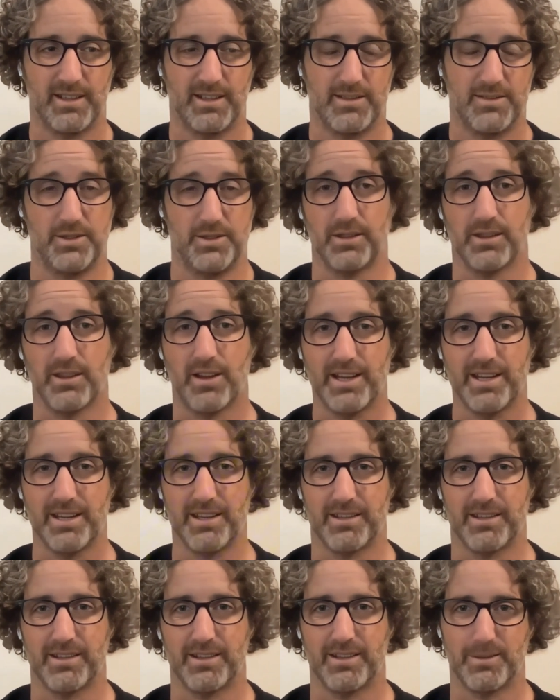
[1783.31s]
Do you like
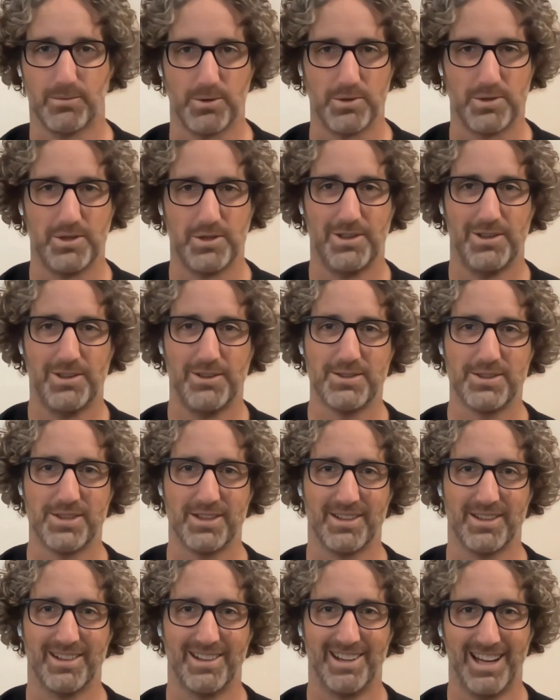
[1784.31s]
it? Would you use it?
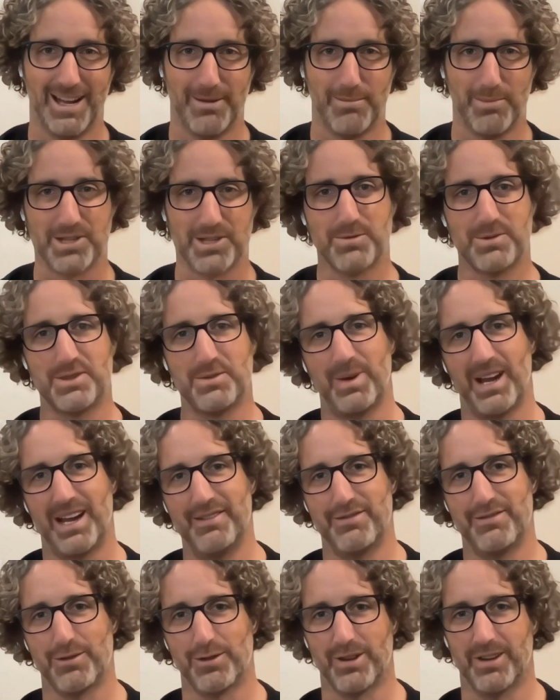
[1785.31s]
How much would you pay
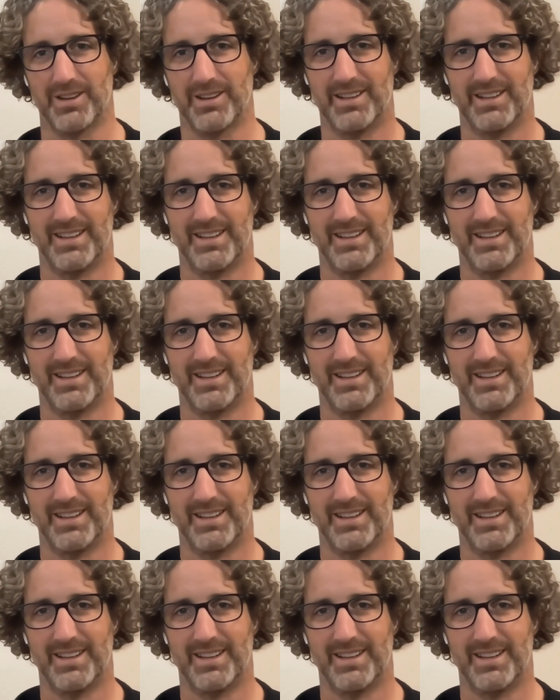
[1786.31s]
for it?